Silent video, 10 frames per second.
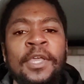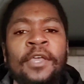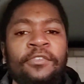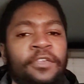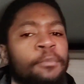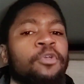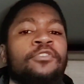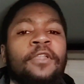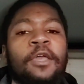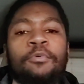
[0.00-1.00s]
similar to
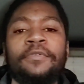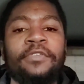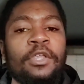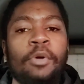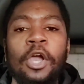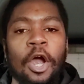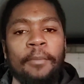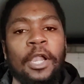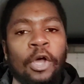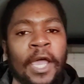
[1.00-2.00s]
like we've seen with
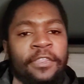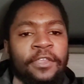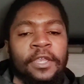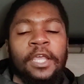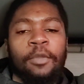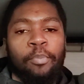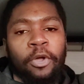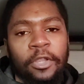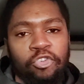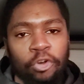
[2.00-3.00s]
Carmelo Anthony and the
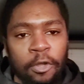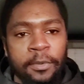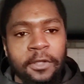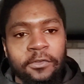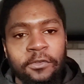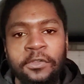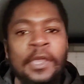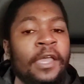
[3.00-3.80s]
Portland Trail Blazers.